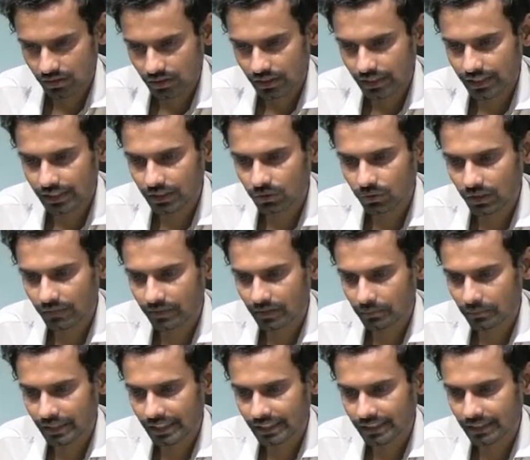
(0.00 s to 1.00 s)
into 11
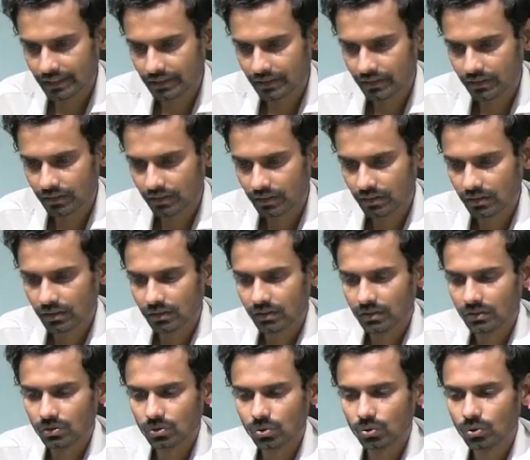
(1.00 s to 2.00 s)
by 10.
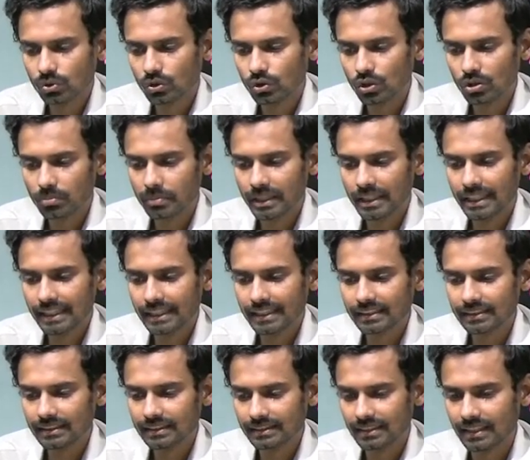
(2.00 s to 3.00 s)
So you will be getting
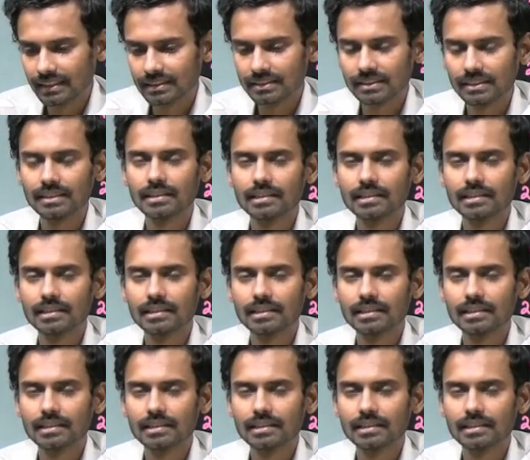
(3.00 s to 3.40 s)
this answer.